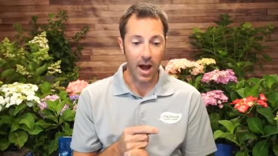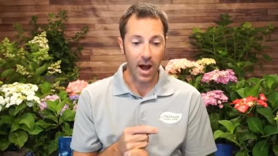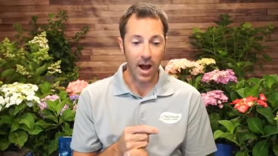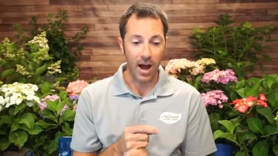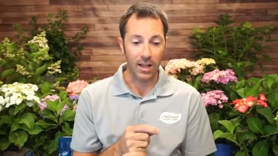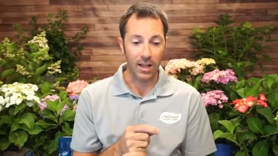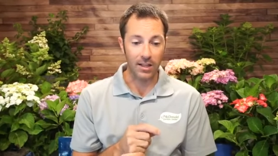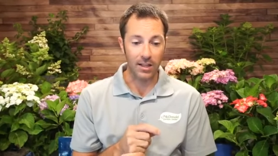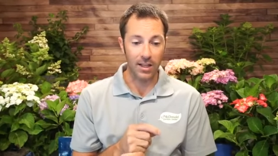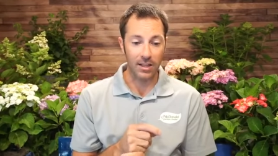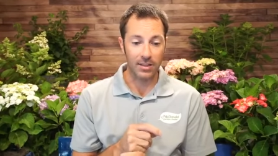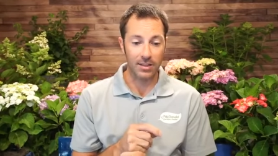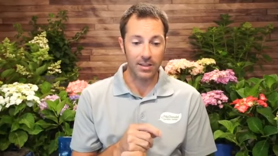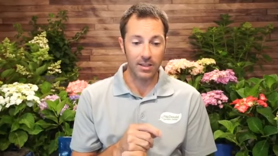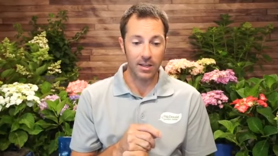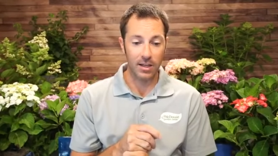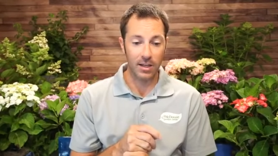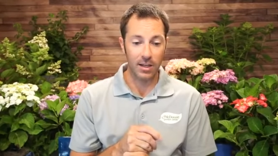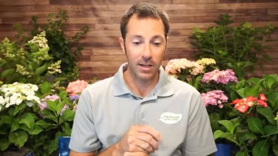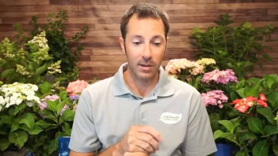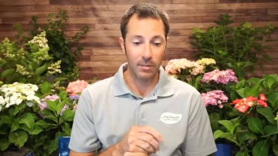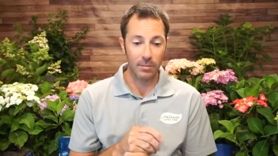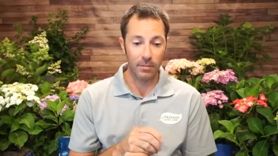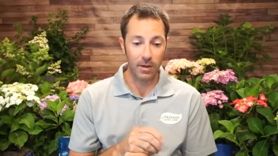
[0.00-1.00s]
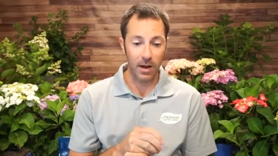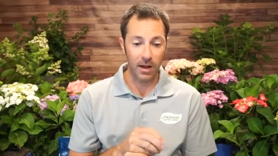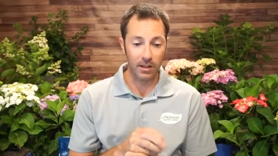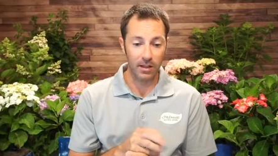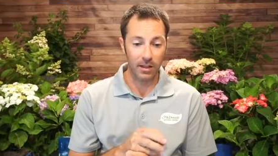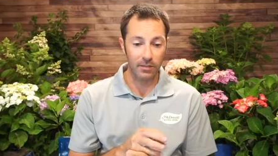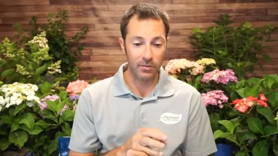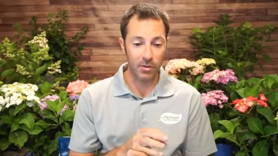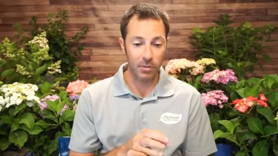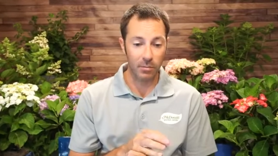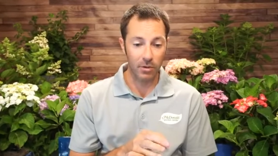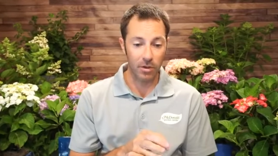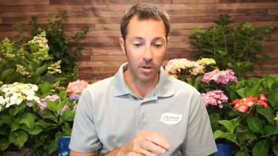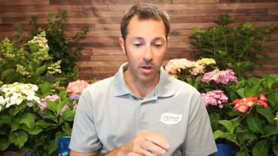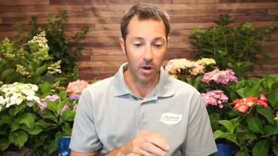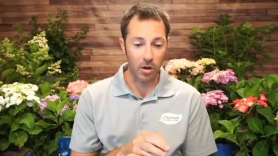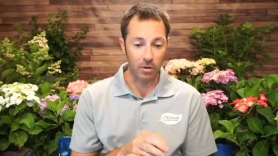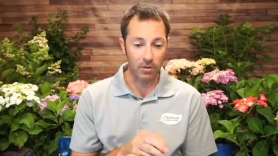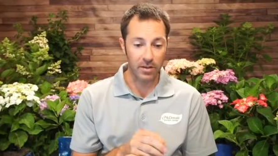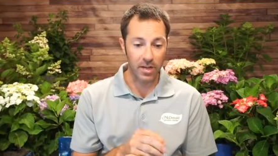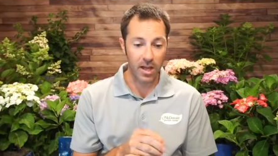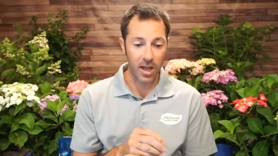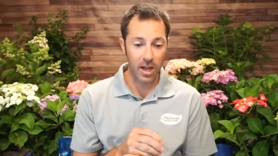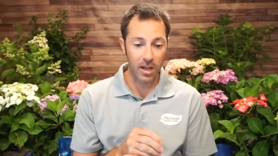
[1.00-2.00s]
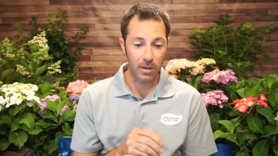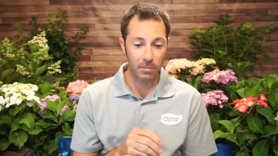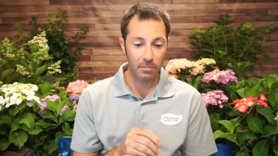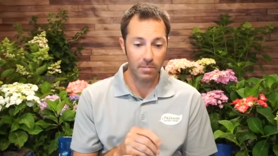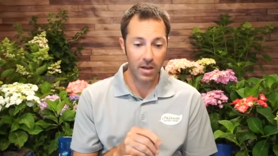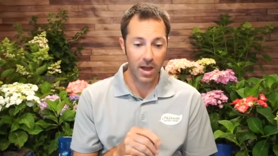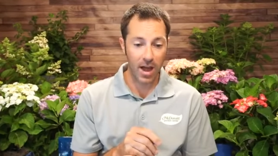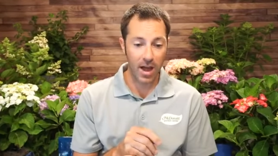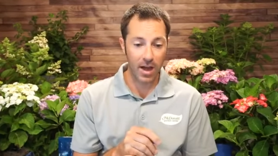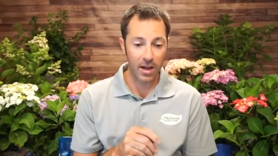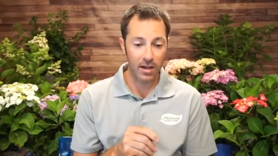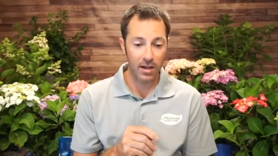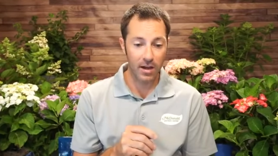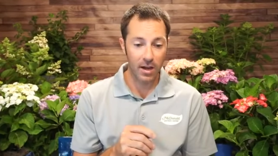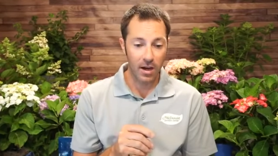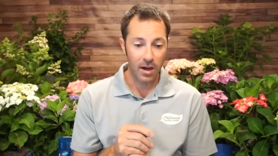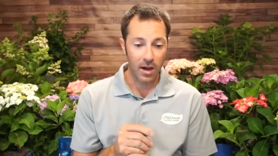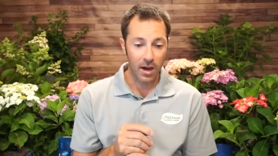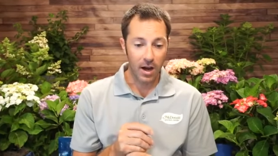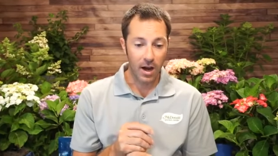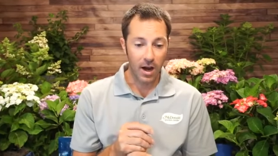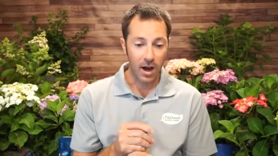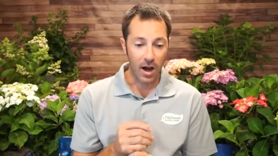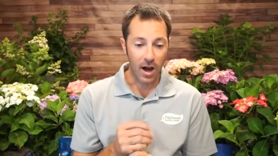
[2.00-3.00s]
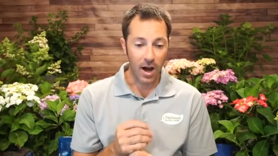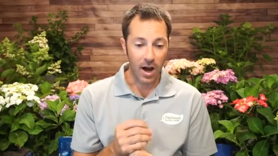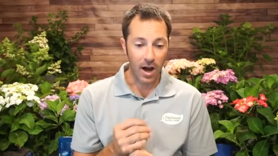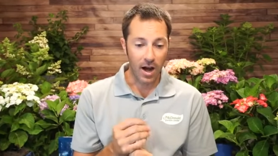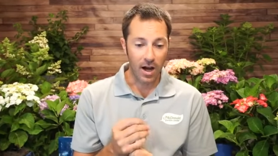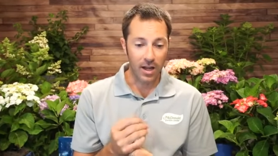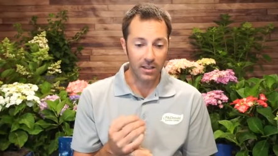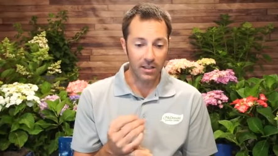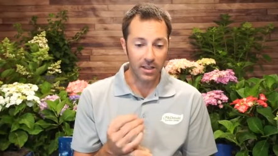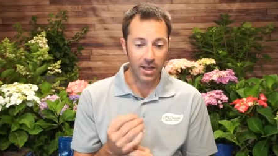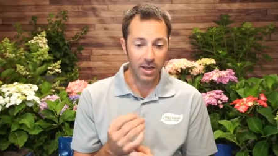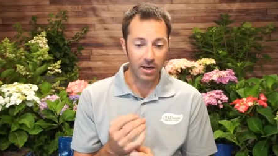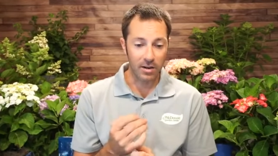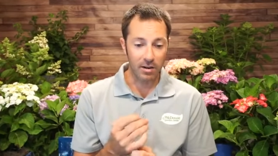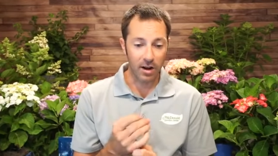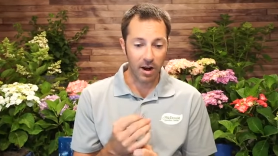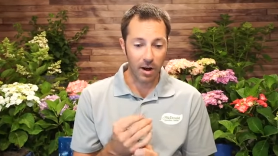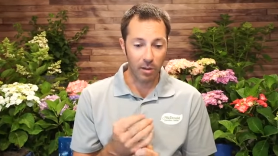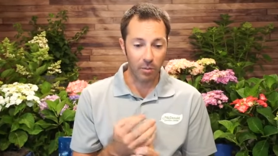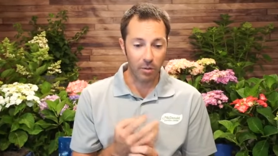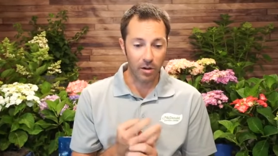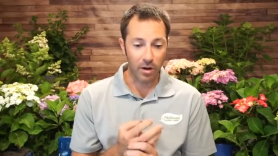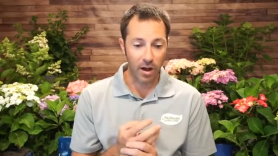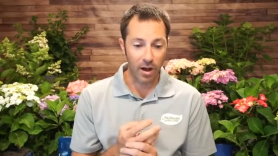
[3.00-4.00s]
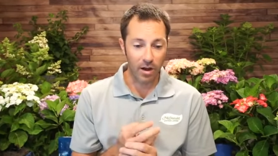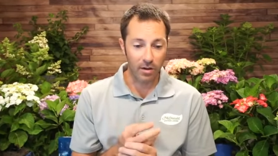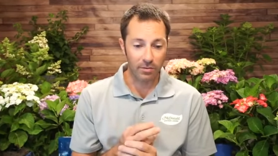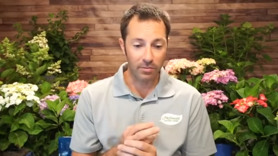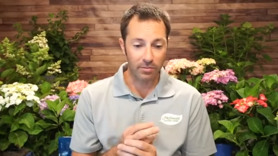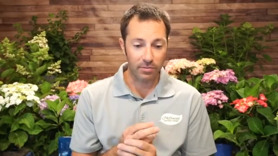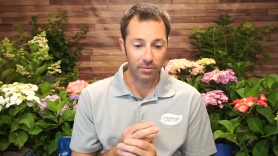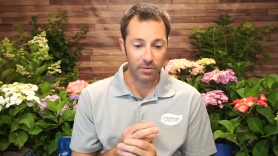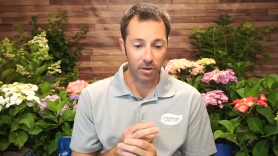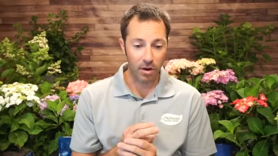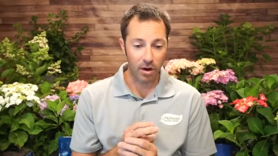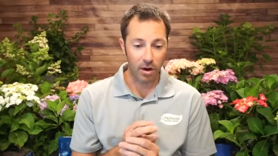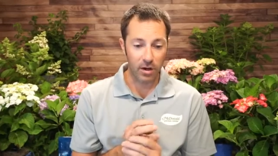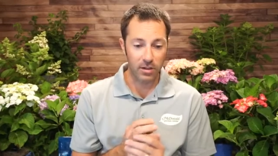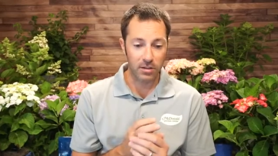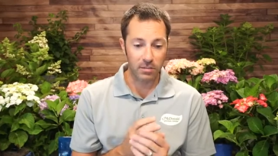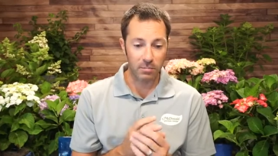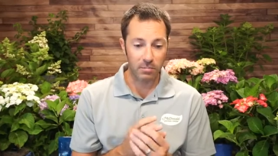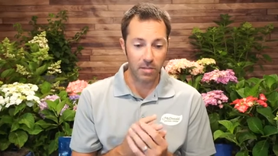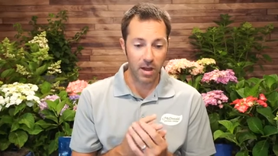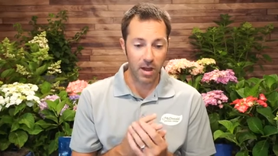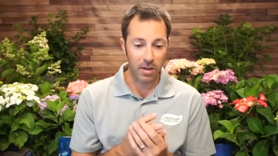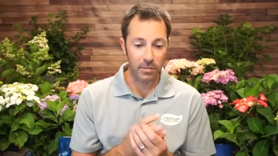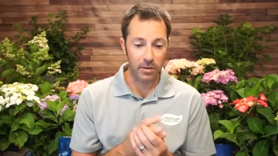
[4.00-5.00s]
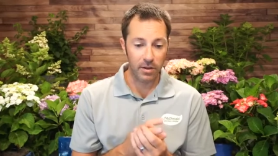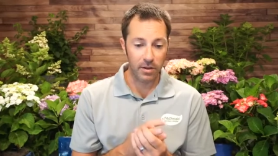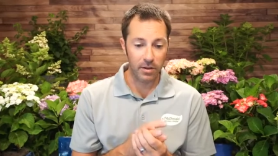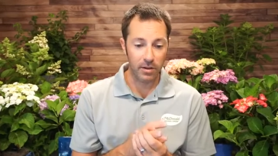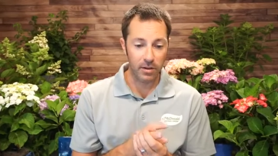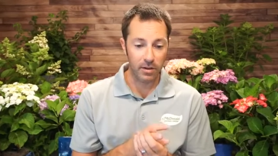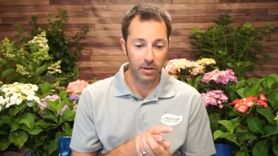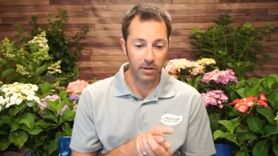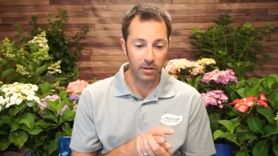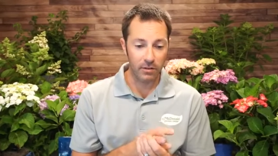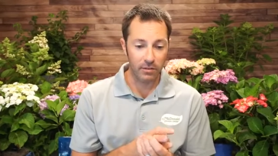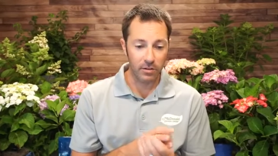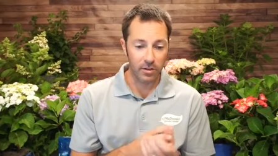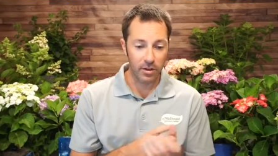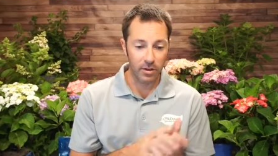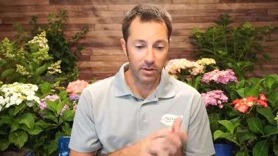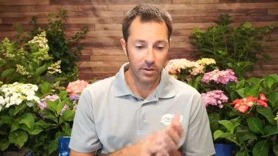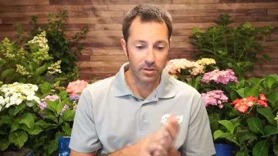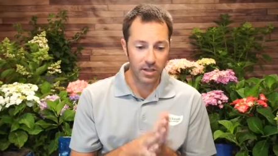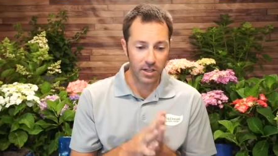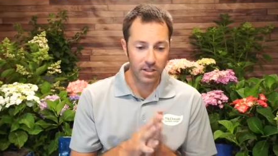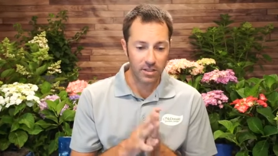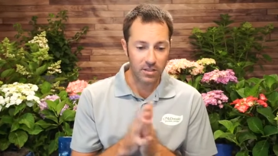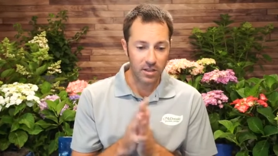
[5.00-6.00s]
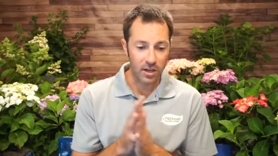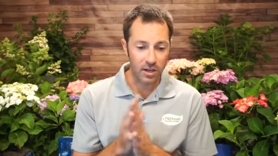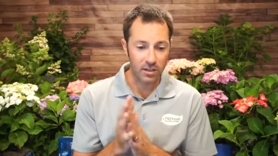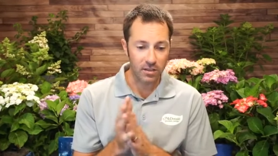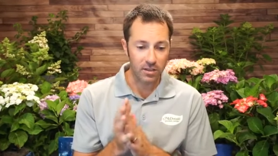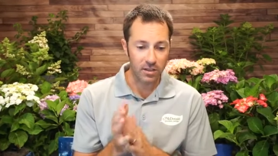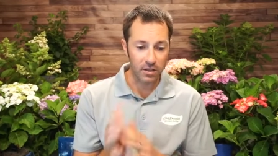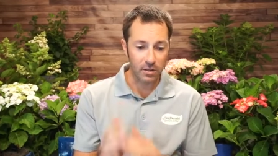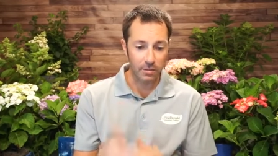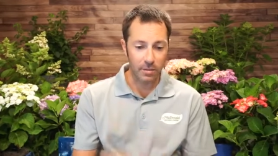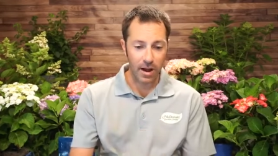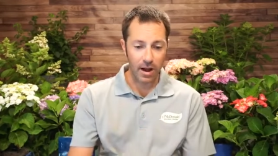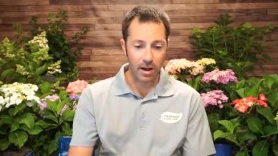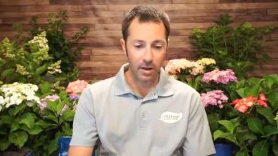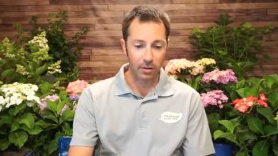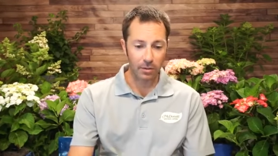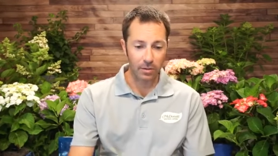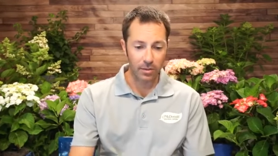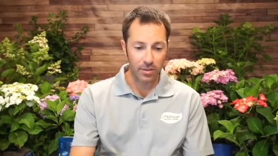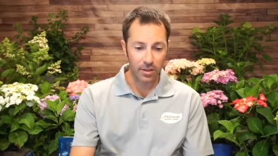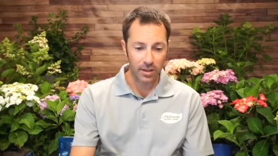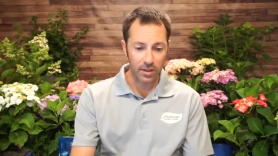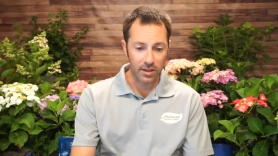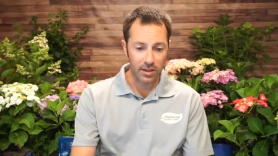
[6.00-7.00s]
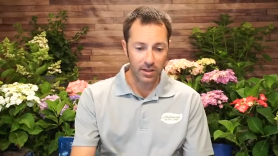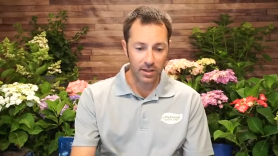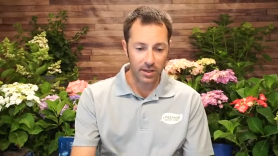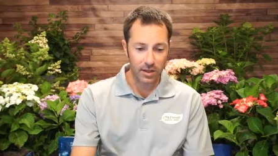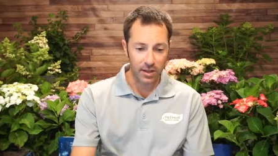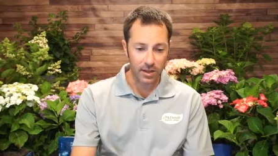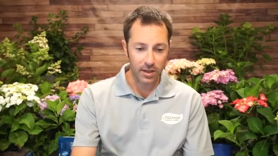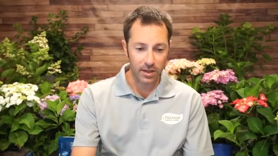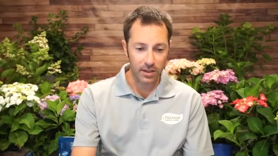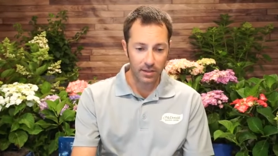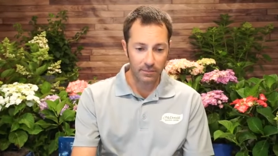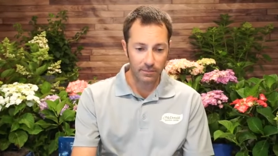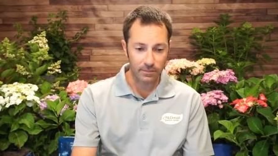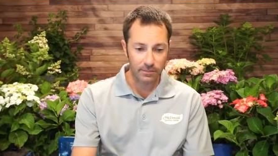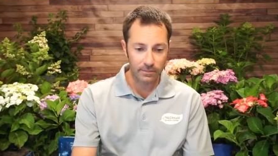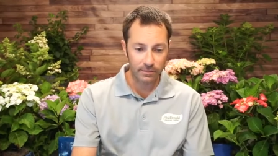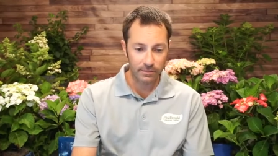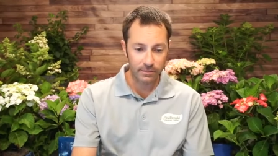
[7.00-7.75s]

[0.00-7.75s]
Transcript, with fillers: I let them, I left them alone. Came back uh, later. I would have thought maybe years. I dug them out, thinking.